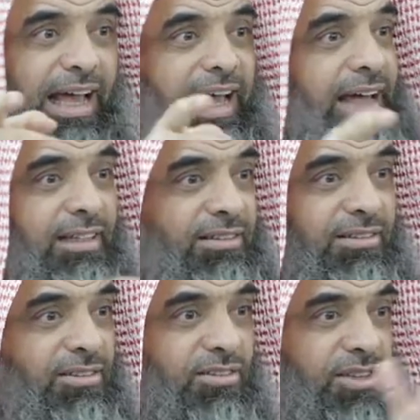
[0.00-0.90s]
and
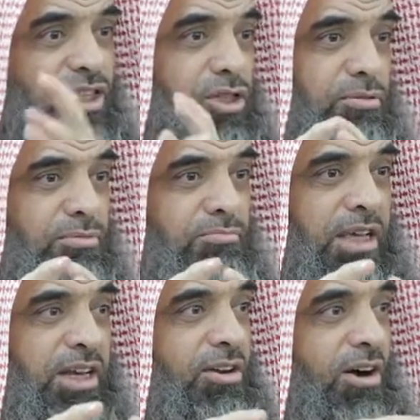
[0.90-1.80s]
this
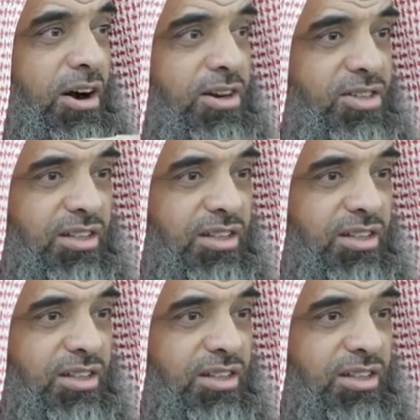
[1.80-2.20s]
many cars